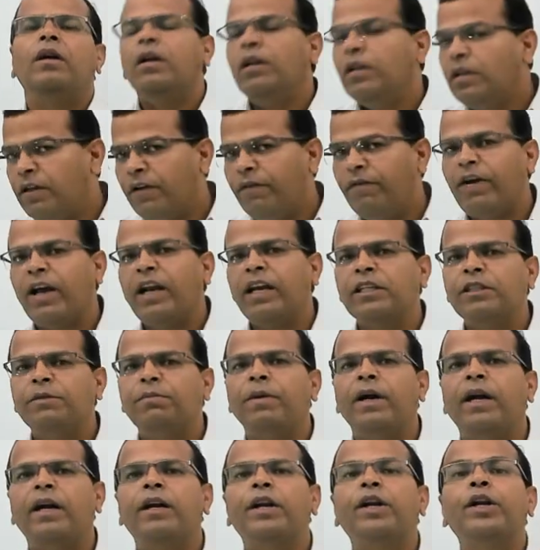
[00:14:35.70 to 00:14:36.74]
in the valence
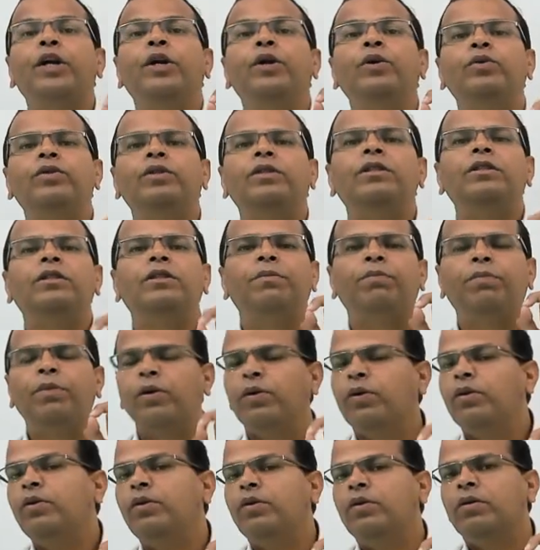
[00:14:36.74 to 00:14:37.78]
band reduces the
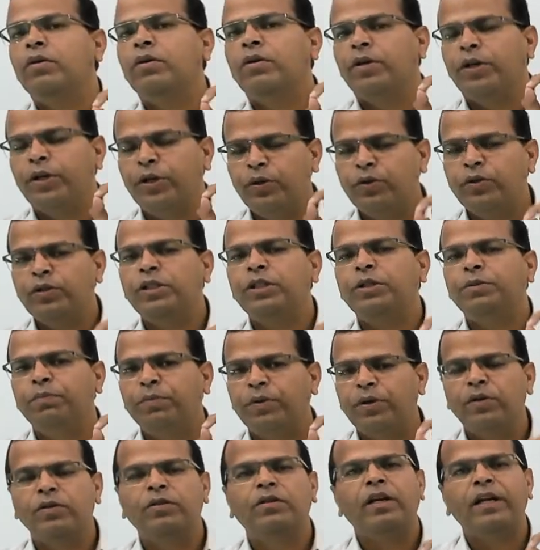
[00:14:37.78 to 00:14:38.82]
below reduces
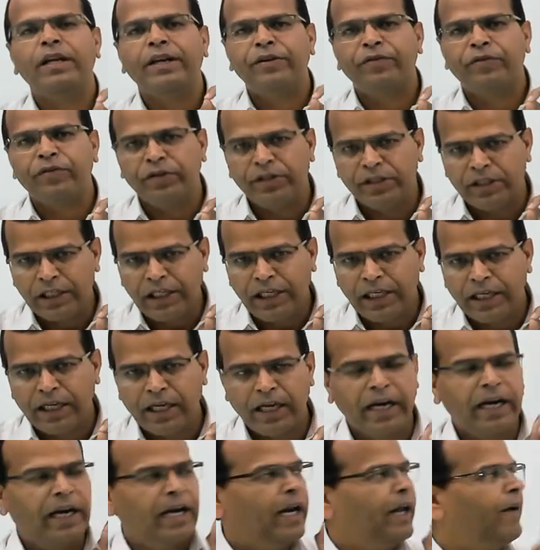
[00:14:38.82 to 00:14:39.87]
below the intrinsic
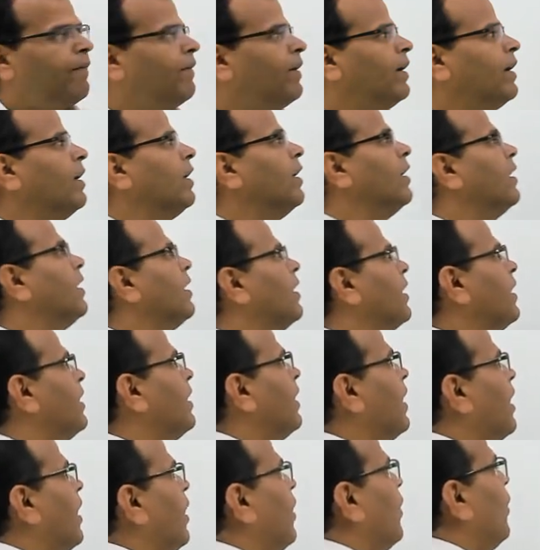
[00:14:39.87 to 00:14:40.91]
level
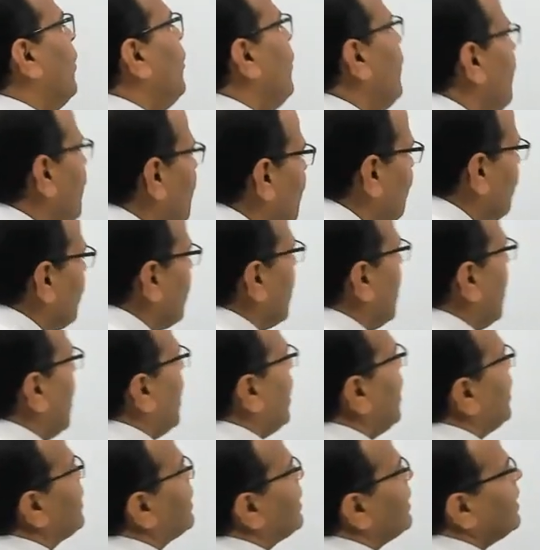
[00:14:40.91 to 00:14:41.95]
now
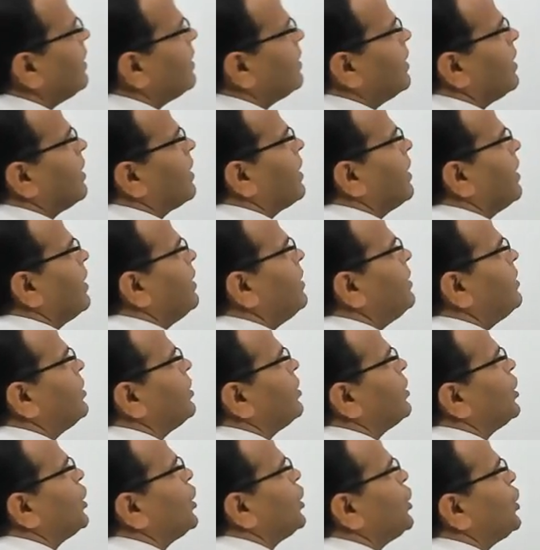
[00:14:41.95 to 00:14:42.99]
i'll take the case
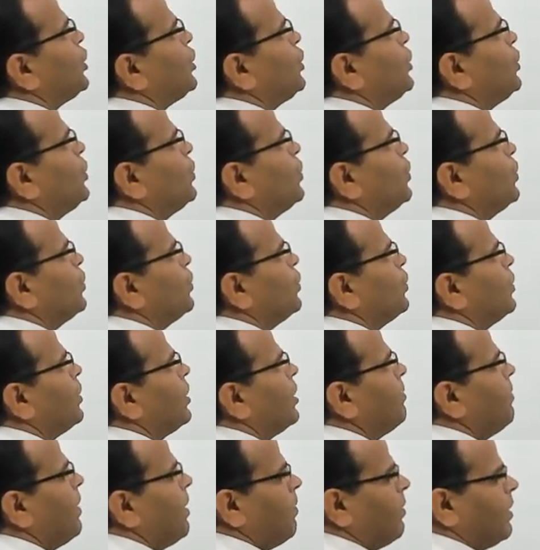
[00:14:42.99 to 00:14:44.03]
2
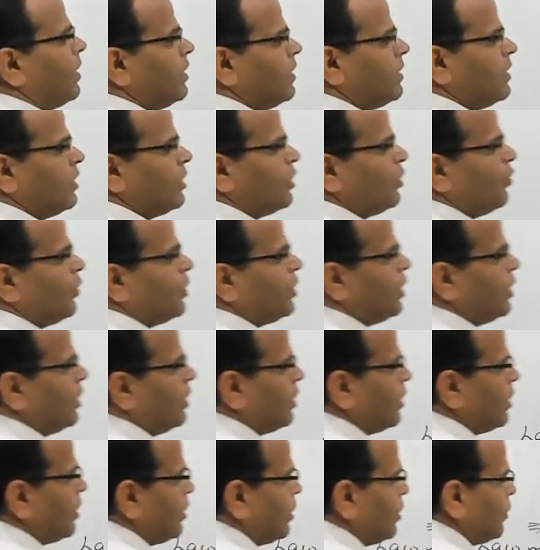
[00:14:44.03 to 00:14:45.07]
remember this equation
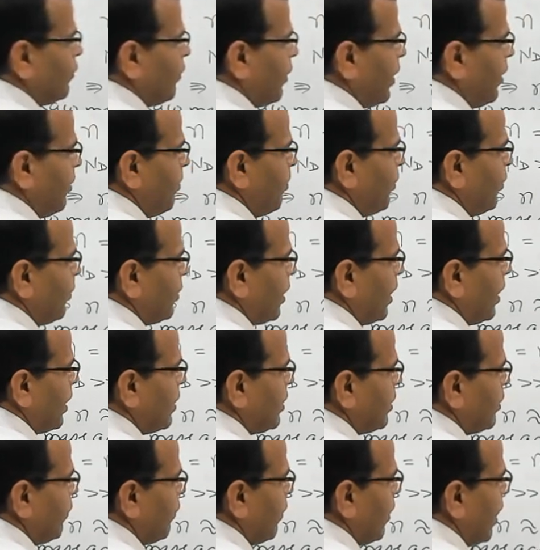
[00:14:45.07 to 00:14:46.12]
this is very
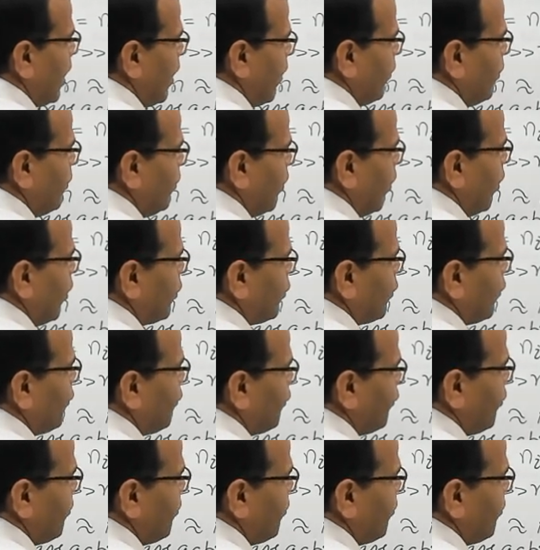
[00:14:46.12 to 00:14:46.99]
important you will have lot of